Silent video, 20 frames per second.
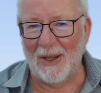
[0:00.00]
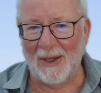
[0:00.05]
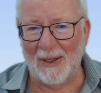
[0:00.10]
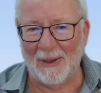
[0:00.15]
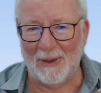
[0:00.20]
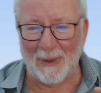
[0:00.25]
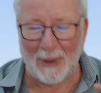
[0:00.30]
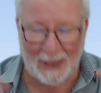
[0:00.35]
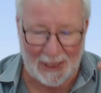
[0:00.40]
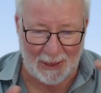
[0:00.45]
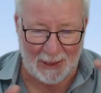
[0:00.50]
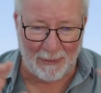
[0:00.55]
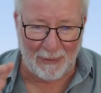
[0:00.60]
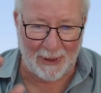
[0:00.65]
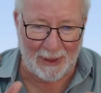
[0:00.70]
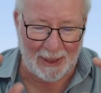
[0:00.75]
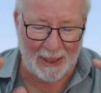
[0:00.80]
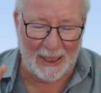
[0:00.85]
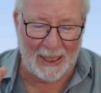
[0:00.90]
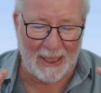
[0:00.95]
Quite
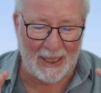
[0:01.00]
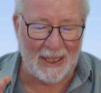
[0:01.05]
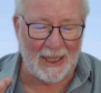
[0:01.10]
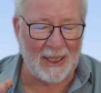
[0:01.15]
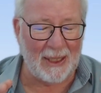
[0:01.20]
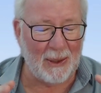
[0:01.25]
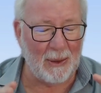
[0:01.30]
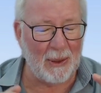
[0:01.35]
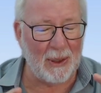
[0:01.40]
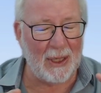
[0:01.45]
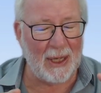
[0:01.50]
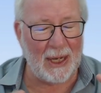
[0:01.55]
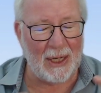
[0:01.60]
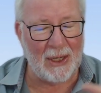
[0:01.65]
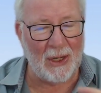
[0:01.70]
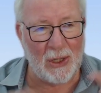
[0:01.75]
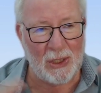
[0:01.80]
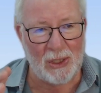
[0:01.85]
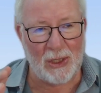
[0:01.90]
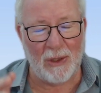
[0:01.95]
difficult. The
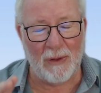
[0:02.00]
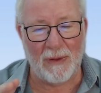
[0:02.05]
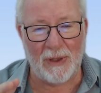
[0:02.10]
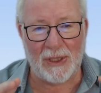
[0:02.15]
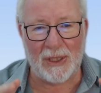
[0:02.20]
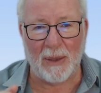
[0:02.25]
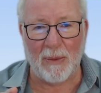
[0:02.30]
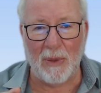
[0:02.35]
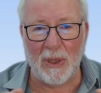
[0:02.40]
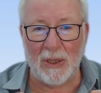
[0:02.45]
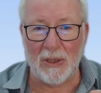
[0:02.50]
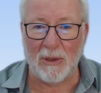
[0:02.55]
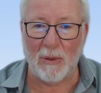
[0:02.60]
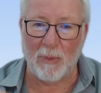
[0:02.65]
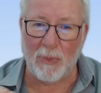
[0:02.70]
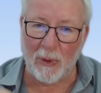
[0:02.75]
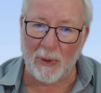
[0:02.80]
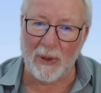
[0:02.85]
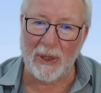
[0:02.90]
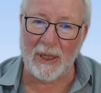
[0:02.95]
notion of that somebody is an
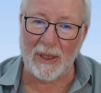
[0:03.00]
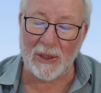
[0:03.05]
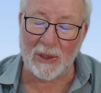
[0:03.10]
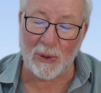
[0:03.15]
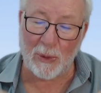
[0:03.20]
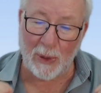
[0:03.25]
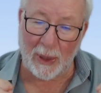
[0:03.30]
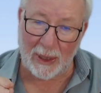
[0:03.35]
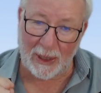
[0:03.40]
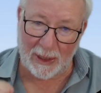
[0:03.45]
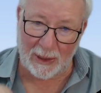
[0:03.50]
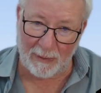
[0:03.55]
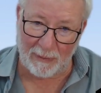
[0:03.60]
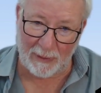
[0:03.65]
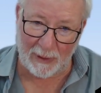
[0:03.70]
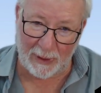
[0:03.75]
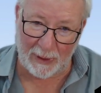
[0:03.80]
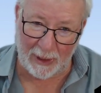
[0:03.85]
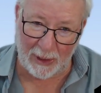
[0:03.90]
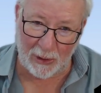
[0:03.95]
employee is quite a
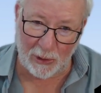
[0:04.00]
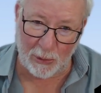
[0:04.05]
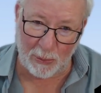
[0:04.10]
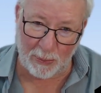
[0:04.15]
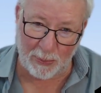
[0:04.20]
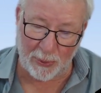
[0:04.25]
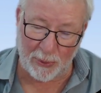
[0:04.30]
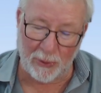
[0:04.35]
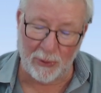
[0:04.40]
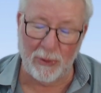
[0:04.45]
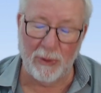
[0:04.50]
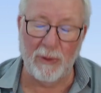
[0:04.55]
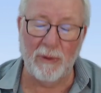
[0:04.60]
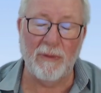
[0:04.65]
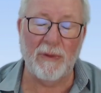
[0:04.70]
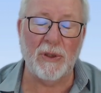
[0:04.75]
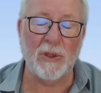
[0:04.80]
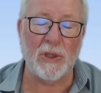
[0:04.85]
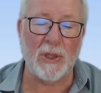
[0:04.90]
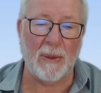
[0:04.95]
difficult thing to prove
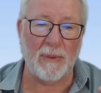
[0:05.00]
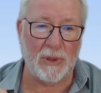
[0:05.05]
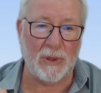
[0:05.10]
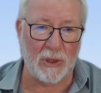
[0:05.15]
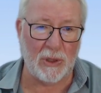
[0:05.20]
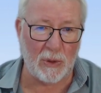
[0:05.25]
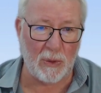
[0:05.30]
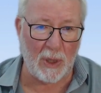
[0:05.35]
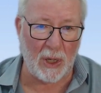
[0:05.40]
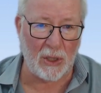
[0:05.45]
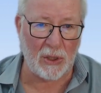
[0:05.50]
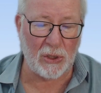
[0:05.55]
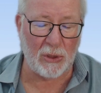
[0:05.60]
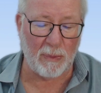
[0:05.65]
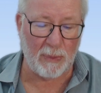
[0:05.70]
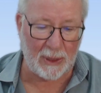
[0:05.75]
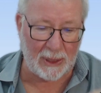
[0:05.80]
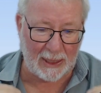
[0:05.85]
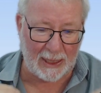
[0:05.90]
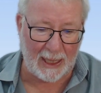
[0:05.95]
in some situation.
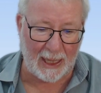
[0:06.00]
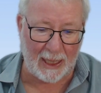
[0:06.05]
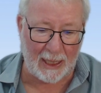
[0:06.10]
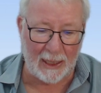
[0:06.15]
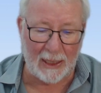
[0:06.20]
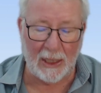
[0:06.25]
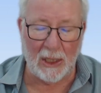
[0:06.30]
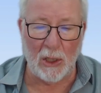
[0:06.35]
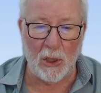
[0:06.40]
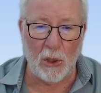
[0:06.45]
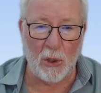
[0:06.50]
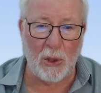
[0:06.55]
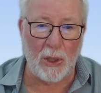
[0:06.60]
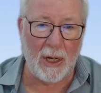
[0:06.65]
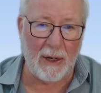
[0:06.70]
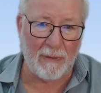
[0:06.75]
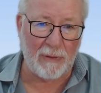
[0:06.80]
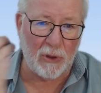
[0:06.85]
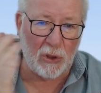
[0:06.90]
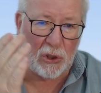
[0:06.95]
But here, you'd
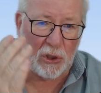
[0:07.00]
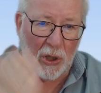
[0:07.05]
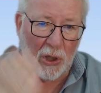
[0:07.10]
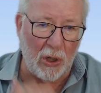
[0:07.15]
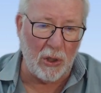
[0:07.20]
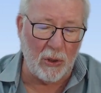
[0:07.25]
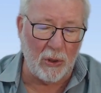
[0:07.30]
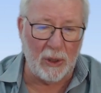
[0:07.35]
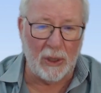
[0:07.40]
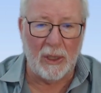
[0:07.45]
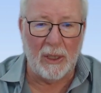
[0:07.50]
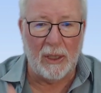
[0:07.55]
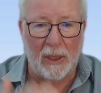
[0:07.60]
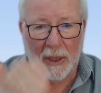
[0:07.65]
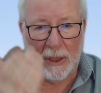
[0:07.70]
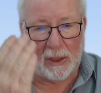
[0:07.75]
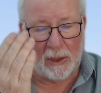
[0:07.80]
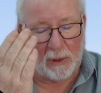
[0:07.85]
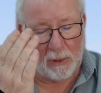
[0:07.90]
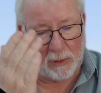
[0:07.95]
have to show
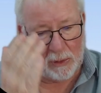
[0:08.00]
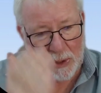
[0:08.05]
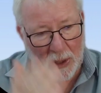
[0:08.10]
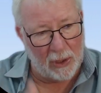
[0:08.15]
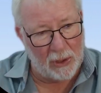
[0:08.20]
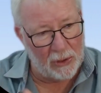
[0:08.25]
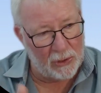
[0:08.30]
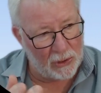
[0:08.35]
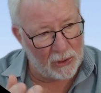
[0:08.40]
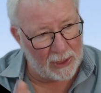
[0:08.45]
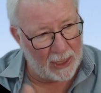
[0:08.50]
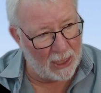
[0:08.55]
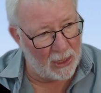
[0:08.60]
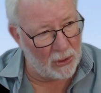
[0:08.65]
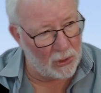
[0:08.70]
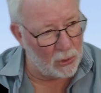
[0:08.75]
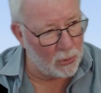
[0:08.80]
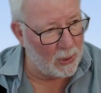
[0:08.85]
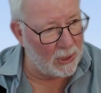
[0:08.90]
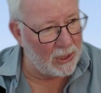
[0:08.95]
that those
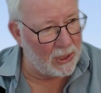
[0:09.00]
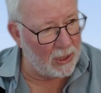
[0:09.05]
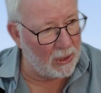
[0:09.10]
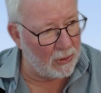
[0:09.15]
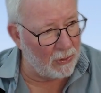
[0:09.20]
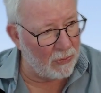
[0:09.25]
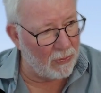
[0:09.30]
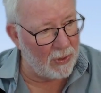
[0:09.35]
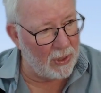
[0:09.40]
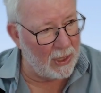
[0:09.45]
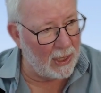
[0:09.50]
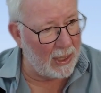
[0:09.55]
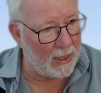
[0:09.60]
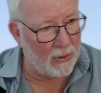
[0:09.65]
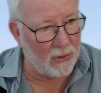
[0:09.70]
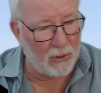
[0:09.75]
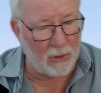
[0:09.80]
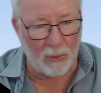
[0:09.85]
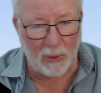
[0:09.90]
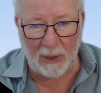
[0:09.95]
10, 20,
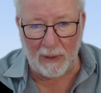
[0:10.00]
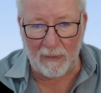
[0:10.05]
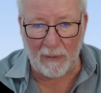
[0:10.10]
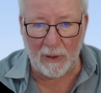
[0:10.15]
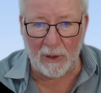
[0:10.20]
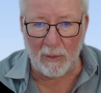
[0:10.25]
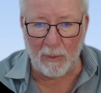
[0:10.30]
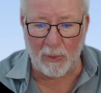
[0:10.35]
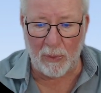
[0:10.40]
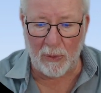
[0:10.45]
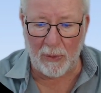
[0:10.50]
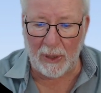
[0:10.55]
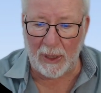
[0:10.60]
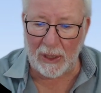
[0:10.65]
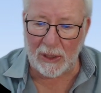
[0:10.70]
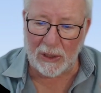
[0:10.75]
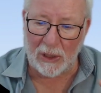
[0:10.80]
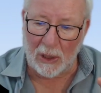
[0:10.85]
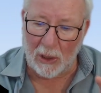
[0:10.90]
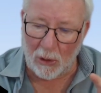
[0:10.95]
300, whatever
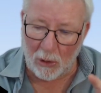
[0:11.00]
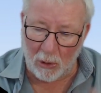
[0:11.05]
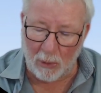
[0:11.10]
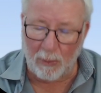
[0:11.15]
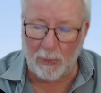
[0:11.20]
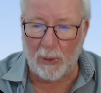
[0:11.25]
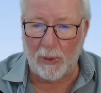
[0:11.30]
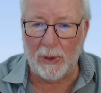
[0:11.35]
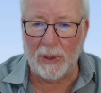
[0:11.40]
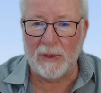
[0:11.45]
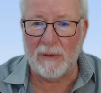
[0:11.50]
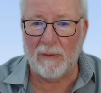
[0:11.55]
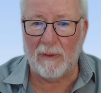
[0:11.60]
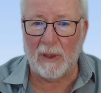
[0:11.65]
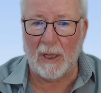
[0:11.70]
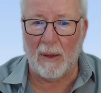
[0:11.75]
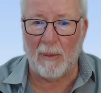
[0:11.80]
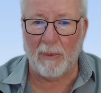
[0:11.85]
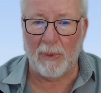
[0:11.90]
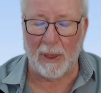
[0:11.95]
employees are employees of the
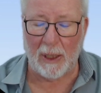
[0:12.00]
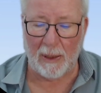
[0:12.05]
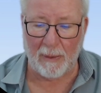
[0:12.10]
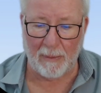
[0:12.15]
company.